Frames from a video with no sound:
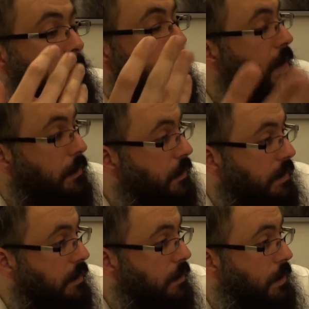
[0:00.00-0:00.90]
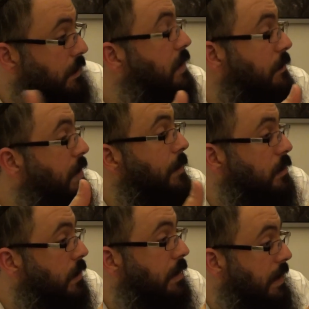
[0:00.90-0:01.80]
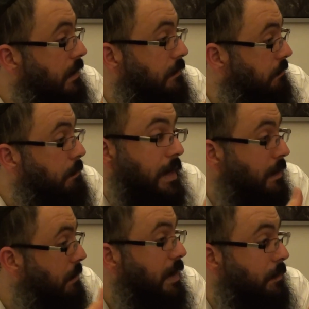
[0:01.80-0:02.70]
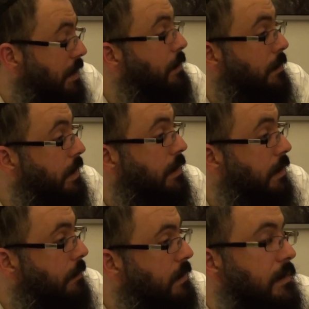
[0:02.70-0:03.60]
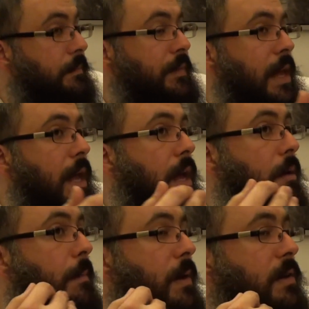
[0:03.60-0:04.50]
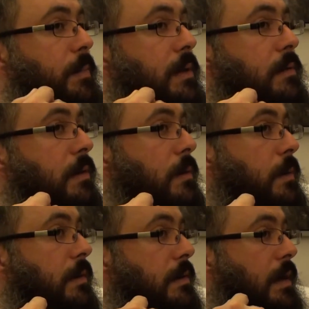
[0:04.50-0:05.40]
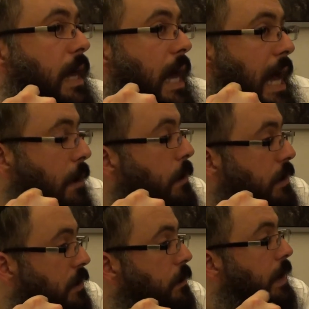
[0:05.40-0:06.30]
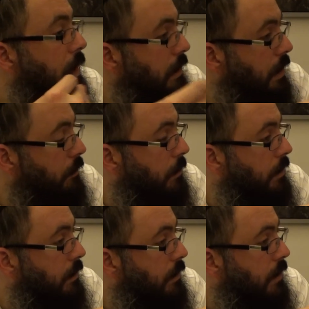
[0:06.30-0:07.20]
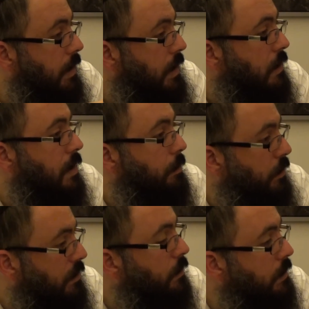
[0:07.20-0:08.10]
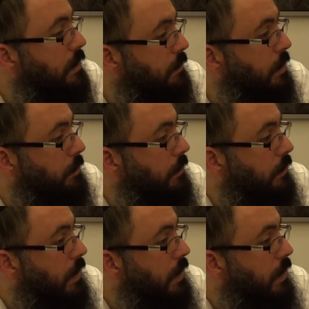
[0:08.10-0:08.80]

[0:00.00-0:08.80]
But I don't think they do. I think they've demonstrated that many, many, many, many, many times. My response to you is, I wish we had a government that pursued these people.